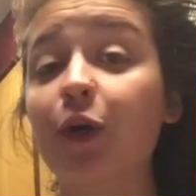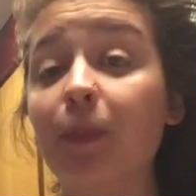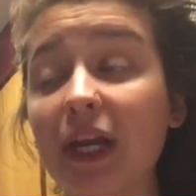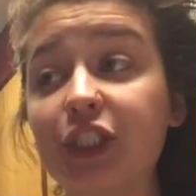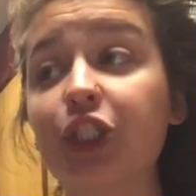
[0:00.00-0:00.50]

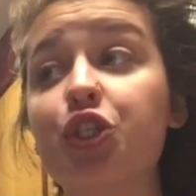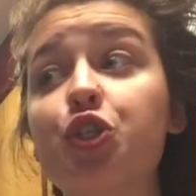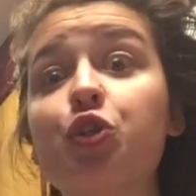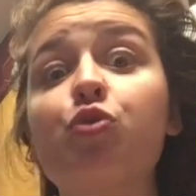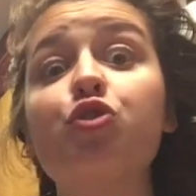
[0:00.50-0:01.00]
patients
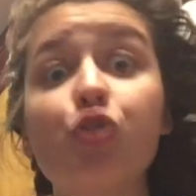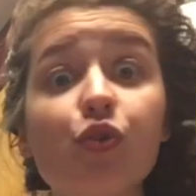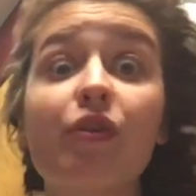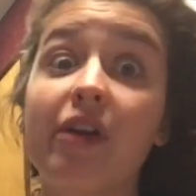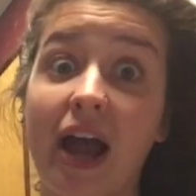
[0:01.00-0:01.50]
to
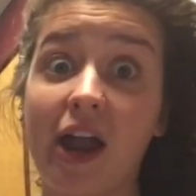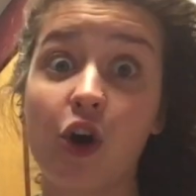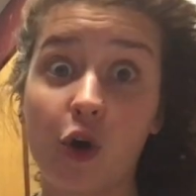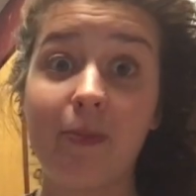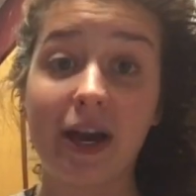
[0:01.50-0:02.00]
do their
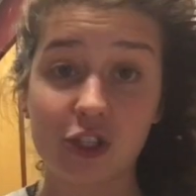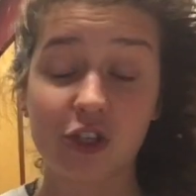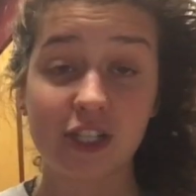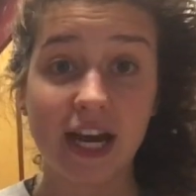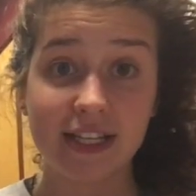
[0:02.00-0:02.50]
at-home
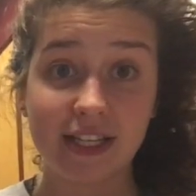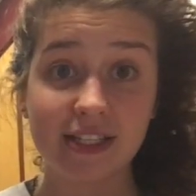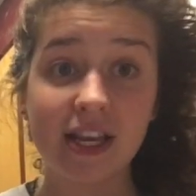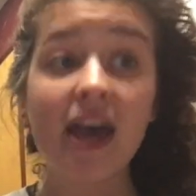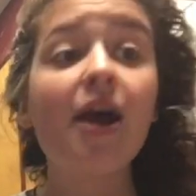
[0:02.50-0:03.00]
exercises.